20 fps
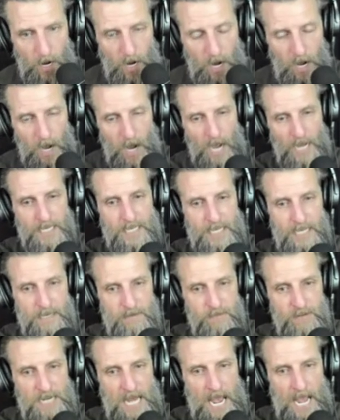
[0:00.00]
I
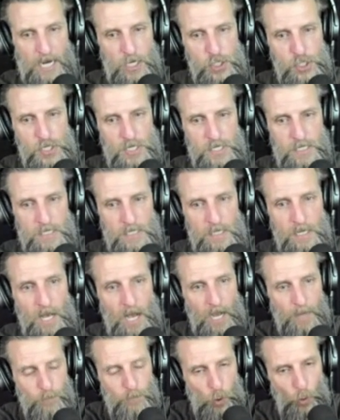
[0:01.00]
give an action,
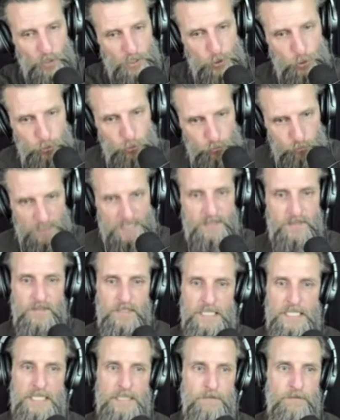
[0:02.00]
I'm going to
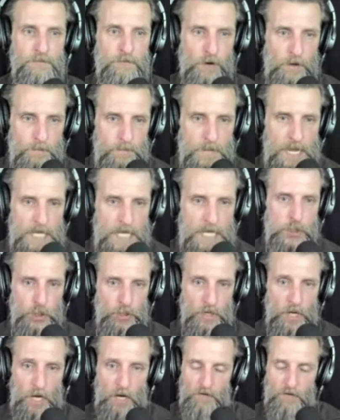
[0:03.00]
receive from
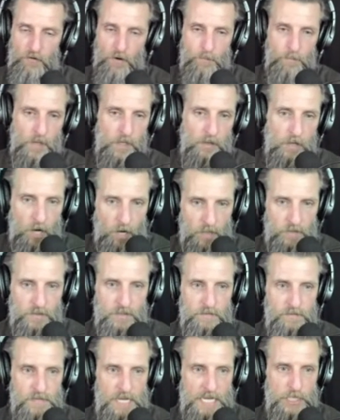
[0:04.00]
nature, from the laws
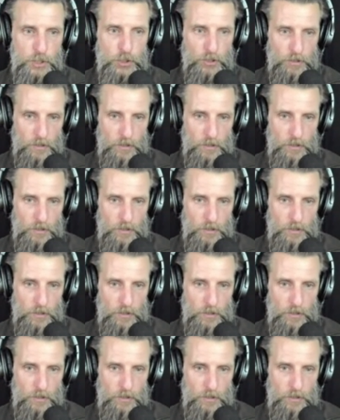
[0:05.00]
of nature,